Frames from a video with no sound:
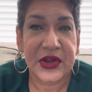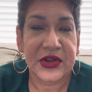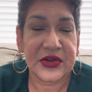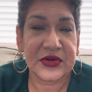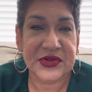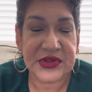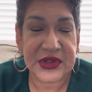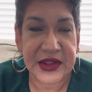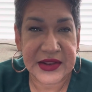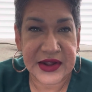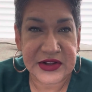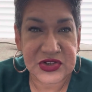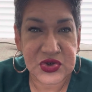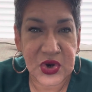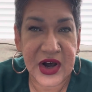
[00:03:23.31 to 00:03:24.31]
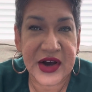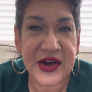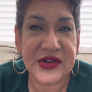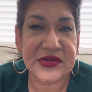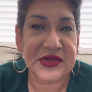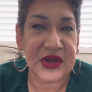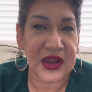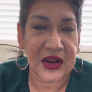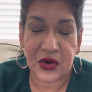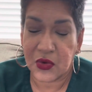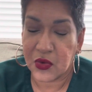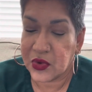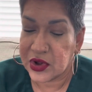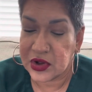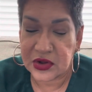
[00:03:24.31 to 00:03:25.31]
You'll send that to us, and
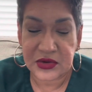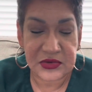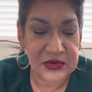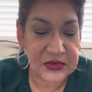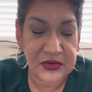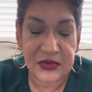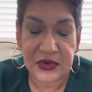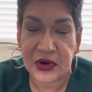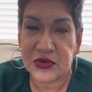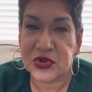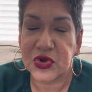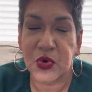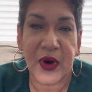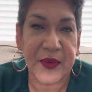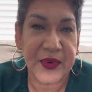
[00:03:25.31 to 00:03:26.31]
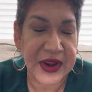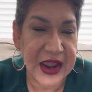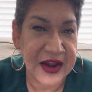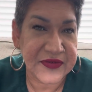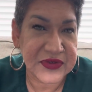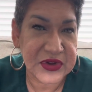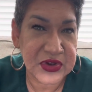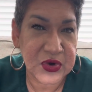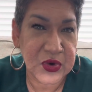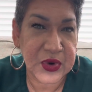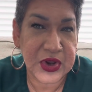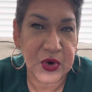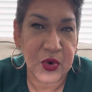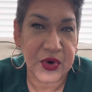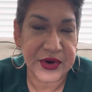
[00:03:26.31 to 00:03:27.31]
we'll do what we have to do
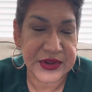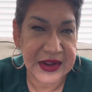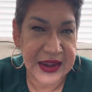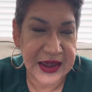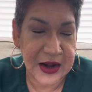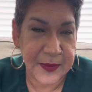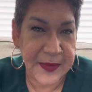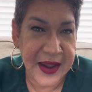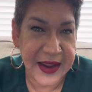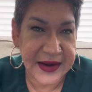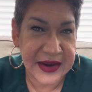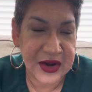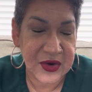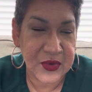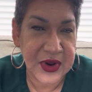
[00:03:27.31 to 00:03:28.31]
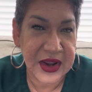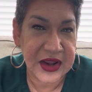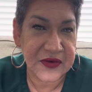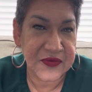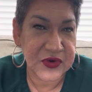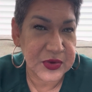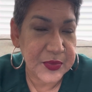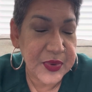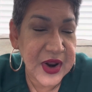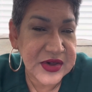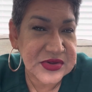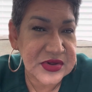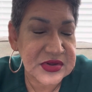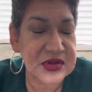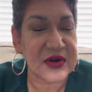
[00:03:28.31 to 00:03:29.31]
in order to get a packet ready for the
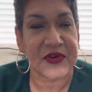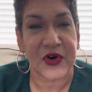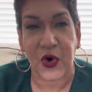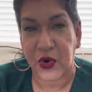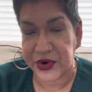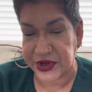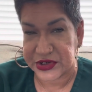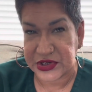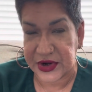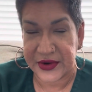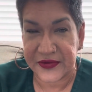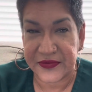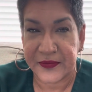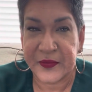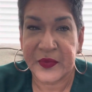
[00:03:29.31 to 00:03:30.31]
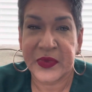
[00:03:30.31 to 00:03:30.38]
process server or the sheriff.